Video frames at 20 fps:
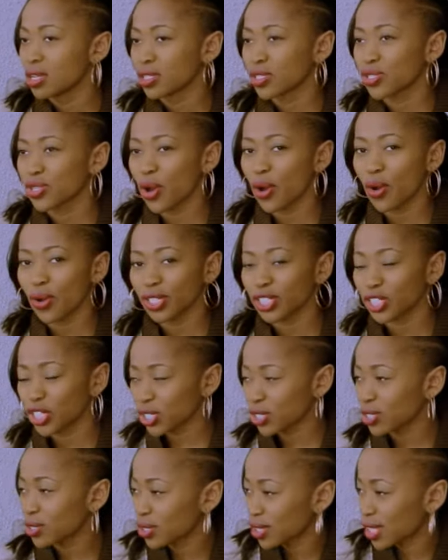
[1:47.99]
So it's
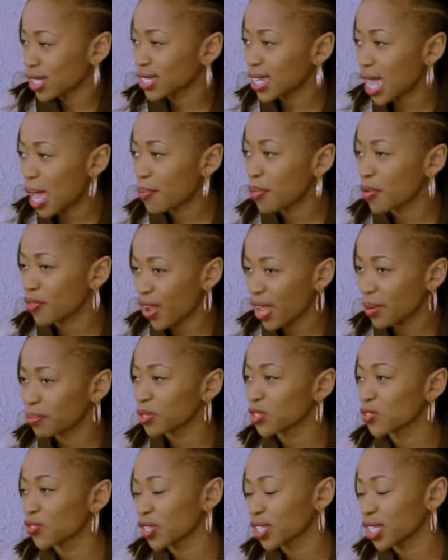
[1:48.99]
just the type of
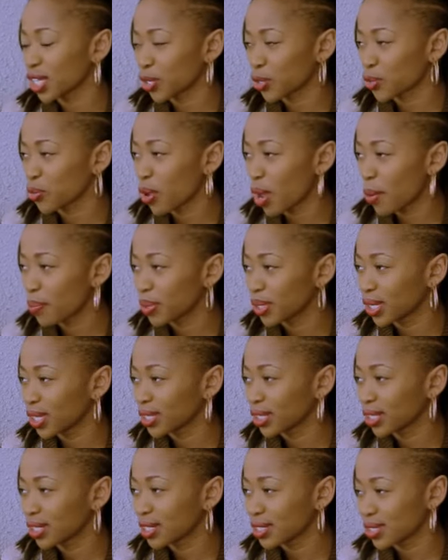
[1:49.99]
atmosphere that I grew up in
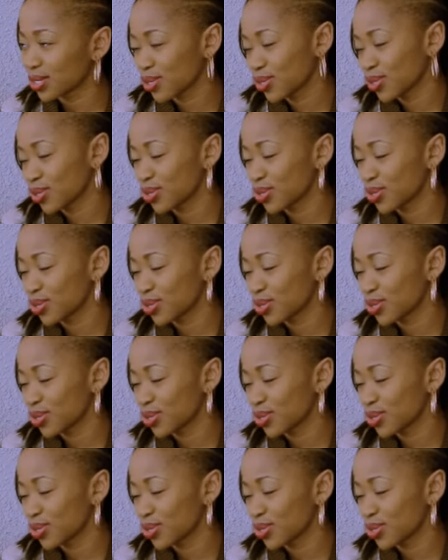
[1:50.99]
nonetheless.